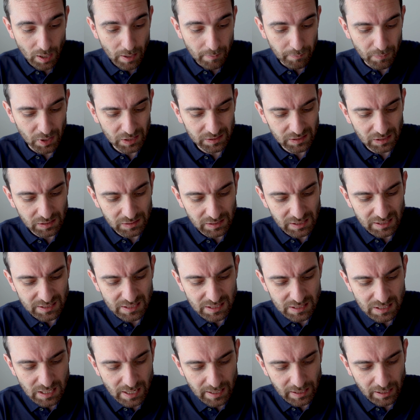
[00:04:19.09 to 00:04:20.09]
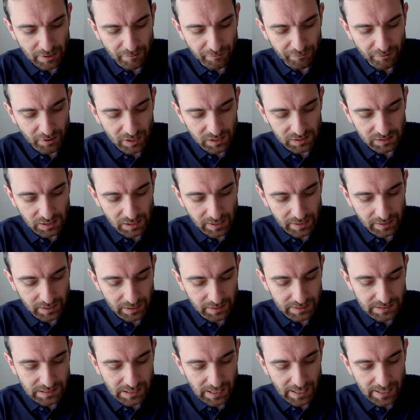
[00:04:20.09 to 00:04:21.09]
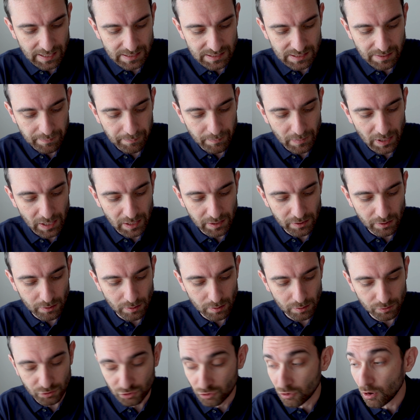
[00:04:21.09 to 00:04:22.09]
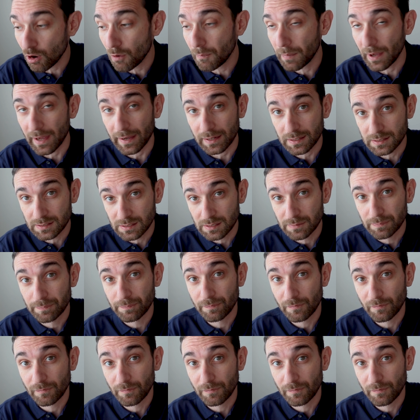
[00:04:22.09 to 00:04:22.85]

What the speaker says: But this is like I felt like as a major drawbacks